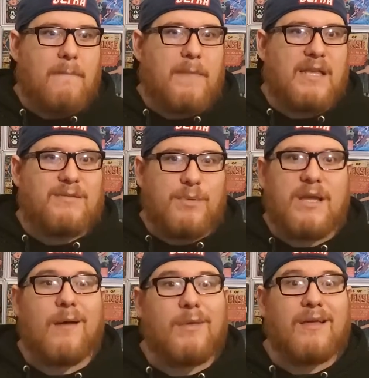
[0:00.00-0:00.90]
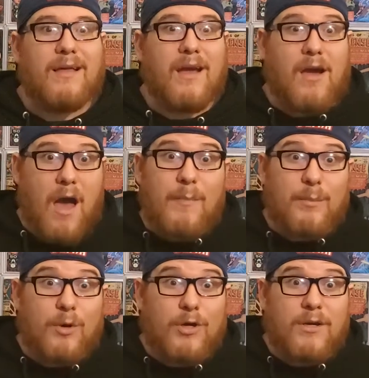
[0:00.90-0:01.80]
It's becoming like a comic
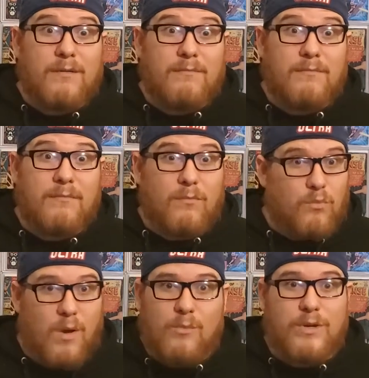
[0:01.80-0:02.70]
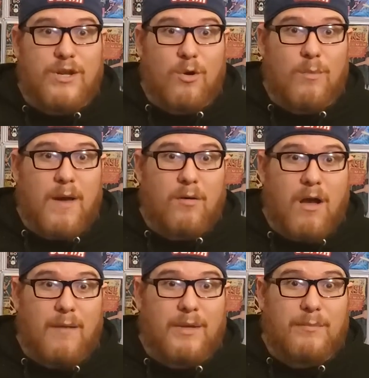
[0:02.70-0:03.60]
book. What we know about
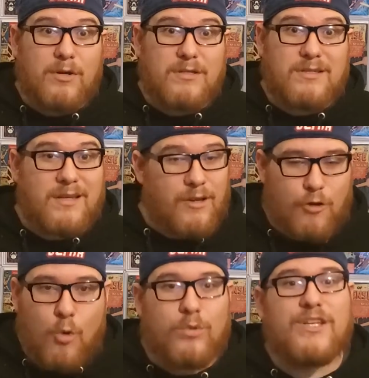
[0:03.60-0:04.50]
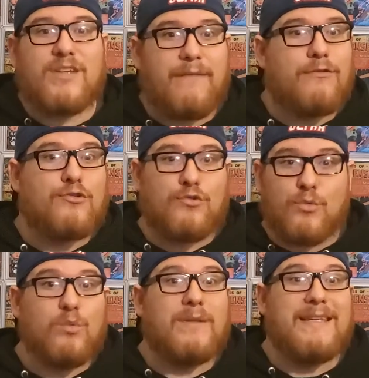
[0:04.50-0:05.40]
comic books, no one is ever
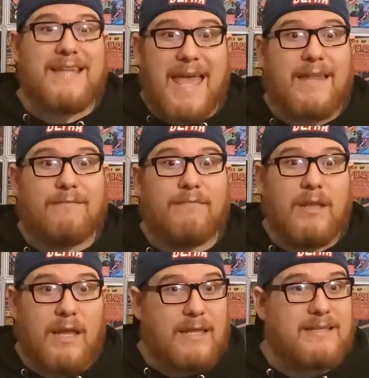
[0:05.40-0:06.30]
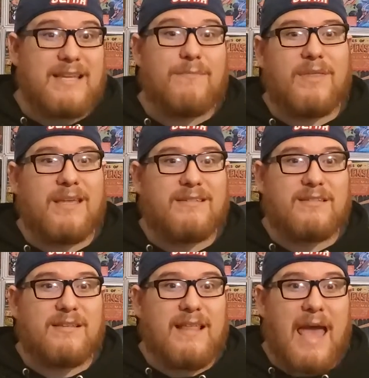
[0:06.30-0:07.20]
truly dead. And the same thing
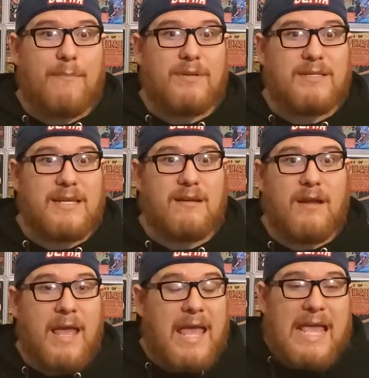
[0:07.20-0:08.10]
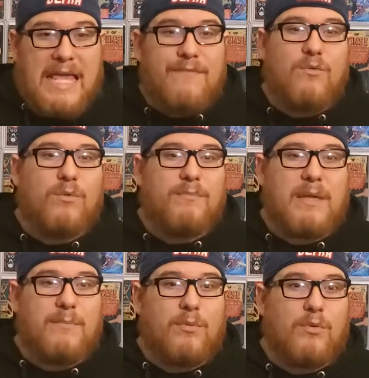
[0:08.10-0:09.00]
happens here. Even with
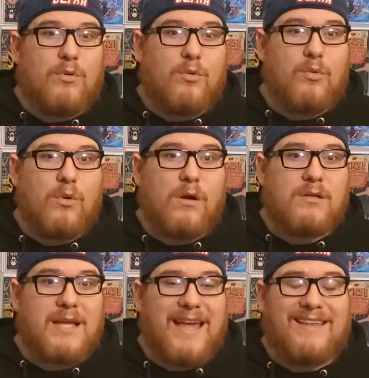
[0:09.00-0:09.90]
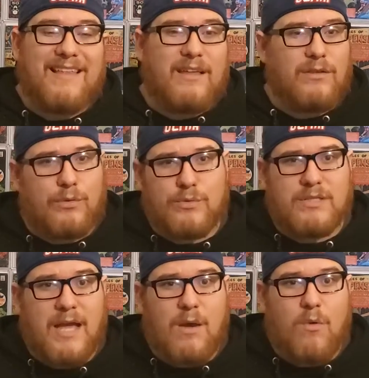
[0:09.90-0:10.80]
people who are dying like Luke
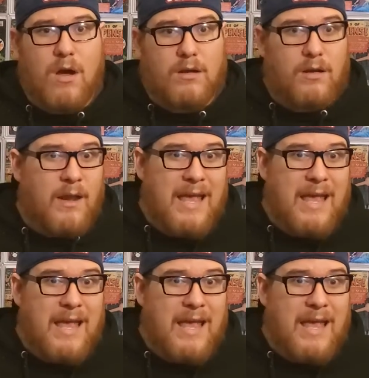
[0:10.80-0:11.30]
Skywalker,